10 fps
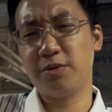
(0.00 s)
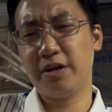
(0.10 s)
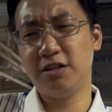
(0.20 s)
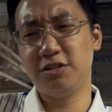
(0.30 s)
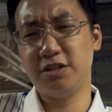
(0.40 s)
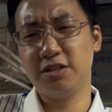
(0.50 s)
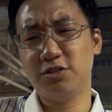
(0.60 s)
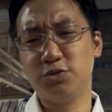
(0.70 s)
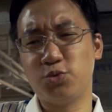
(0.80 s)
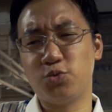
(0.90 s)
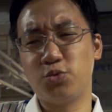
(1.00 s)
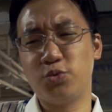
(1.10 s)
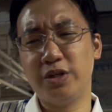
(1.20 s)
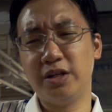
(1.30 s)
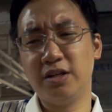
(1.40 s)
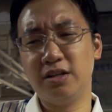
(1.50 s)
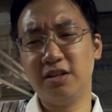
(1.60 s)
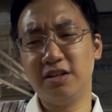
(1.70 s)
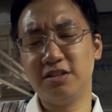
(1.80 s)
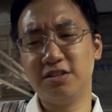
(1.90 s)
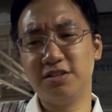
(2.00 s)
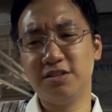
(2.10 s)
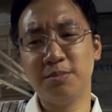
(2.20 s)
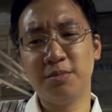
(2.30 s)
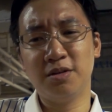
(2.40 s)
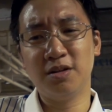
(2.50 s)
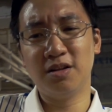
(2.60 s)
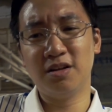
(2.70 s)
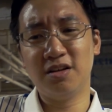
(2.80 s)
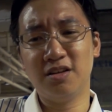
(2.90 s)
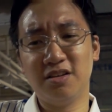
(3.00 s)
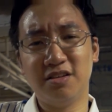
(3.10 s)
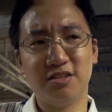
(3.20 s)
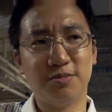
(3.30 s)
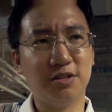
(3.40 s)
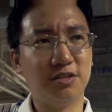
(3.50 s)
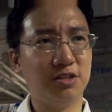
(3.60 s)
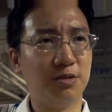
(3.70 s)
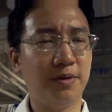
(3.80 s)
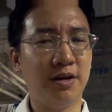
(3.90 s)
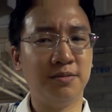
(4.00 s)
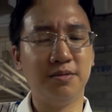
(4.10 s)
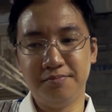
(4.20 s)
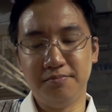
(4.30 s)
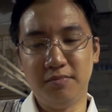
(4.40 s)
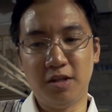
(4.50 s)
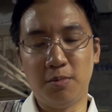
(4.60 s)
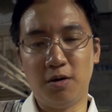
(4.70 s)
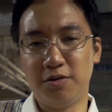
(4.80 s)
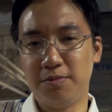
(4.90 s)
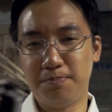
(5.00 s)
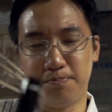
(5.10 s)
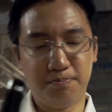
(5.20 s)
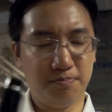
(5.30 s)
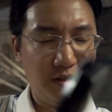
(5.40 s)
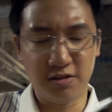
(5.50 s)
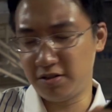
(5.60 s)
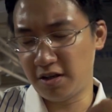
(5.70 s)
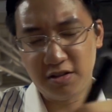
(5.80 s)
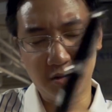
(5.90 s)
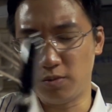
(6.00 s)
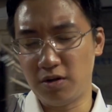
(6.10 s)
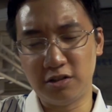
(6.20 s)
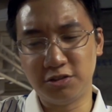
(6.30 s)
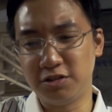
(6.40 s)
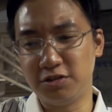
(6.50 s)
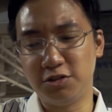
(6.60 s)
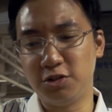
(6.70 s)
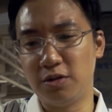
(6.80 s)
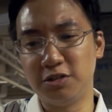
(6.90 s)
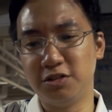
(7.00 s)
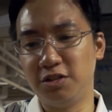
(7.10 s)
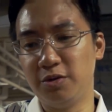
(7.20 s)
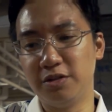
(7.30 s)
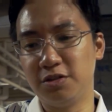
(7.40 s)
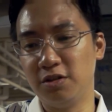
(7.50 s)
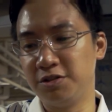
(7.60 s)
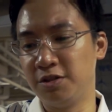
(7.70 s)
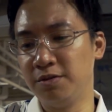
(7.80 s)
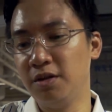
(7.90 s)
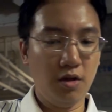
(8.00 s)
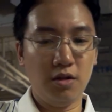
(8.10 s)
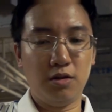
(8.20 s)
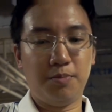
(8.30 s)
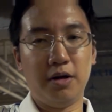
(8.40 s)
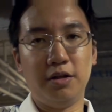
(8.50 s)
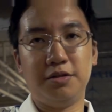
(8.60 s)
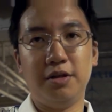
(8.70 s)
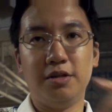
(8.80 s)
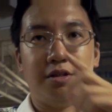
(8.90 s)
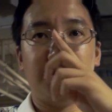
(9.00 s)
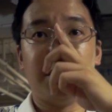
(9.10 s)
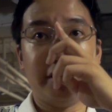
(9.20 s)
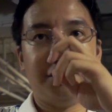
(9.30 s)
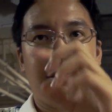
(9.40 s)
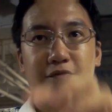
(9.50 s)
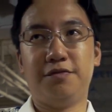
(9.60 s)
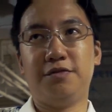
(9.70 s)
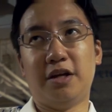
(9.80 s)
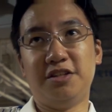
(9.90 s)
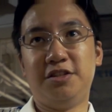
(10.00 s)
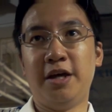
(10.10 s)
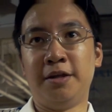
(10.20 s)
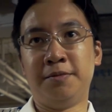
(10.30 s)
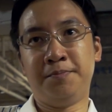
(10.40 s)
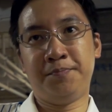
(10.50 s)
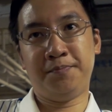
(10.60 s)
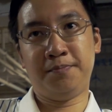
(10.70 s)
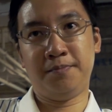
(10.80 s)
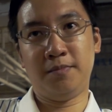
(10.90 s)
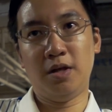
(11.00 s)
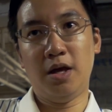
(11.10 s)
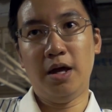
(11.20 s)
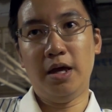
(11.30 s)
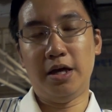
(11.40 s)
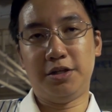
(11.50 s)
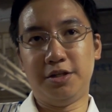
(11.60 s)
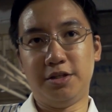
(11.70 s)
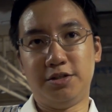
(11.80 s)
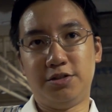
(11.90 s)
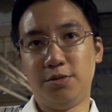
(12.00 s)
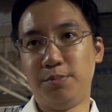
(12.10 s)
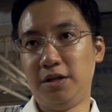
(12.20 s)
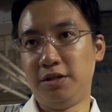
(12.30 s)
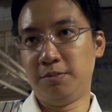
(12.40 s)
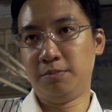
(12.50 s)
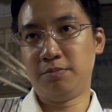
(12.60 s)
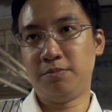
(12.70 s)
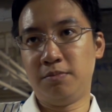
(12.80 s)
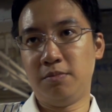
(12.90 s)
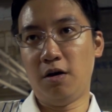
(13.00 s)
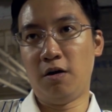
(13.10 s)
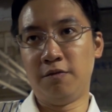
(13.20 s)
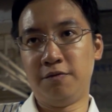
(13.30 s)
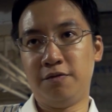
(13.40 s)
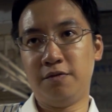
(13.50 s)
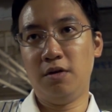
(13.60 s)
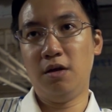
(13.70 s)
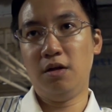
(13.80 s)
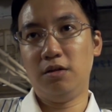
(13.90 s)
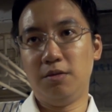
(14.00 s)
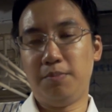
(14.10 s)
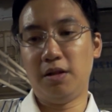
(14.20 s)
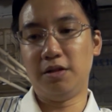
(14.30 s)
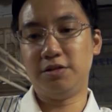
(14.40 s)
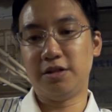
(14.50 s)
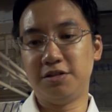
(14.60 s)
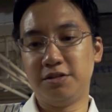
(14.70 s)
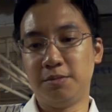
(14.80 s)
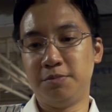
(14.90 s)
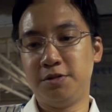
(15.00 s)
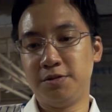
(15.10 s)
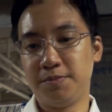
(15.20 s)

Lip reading: range is really similar, especially in Japan. They're both inside the 100 to 200 US dollar zone. The Pilot is a size 10. It is the medium of the Pilot size nibs.